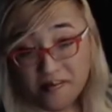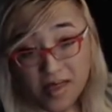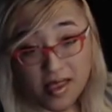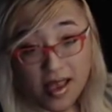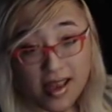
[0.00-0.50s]

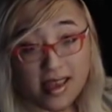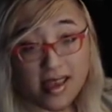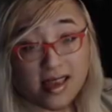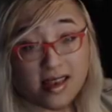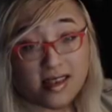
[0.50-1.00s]
Not gonna
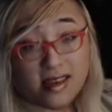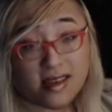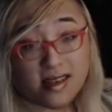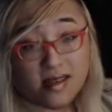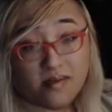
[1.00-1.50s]
get into it
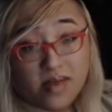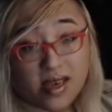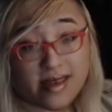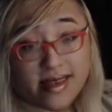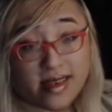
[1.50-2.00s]

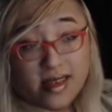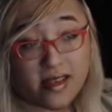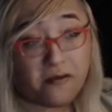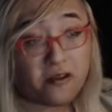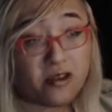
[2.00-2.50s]
because it
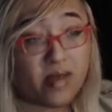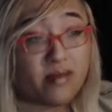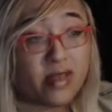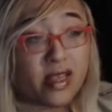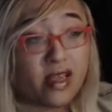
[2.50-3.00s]
differs from
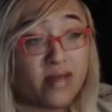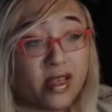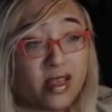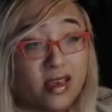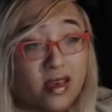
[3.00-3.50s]
element to
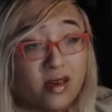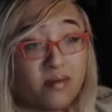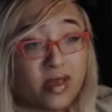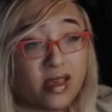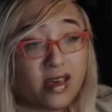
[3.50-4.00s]
element,
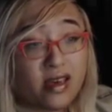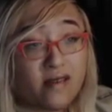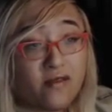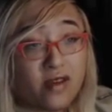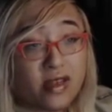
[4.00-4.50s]
but like,
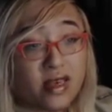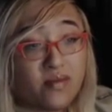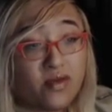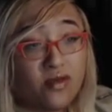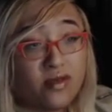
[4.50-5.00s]
for
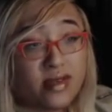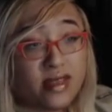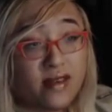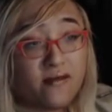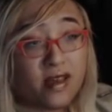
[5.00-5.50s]
example,
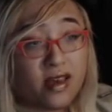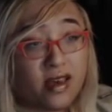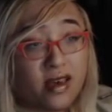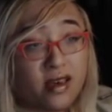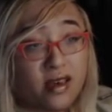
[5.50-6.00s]
stuff like